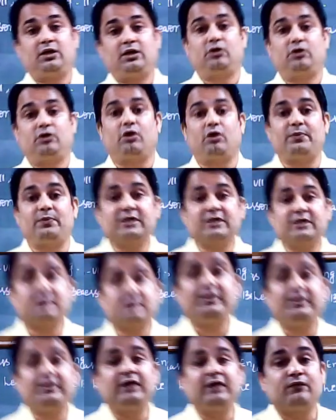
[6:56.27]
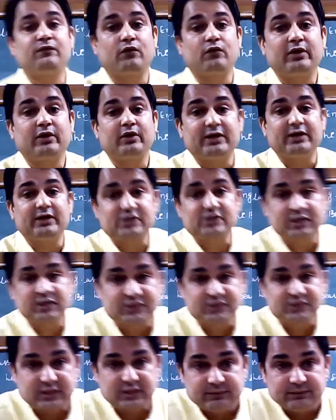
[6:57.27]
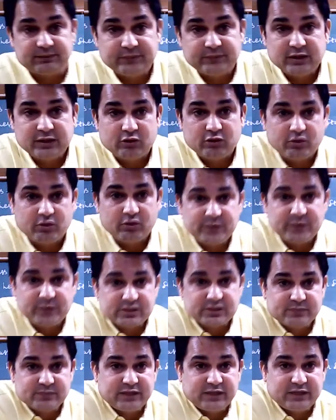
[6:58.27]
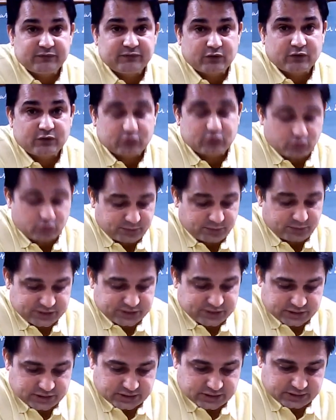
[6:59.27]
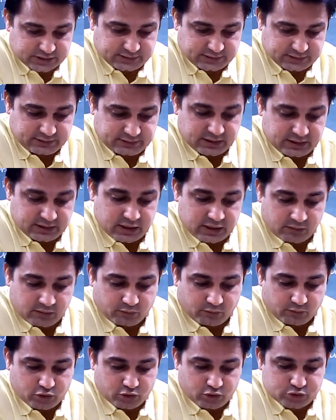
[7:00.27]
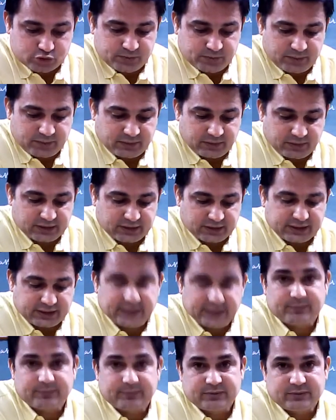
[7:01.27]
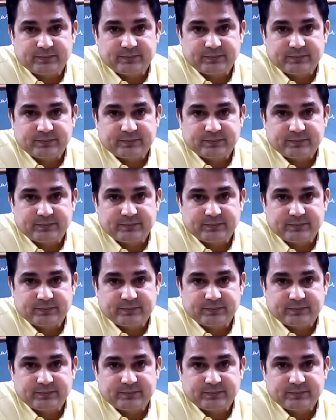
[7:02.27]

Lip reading: Topics meant for discussion. Topics meant for group discussion. Most people keep.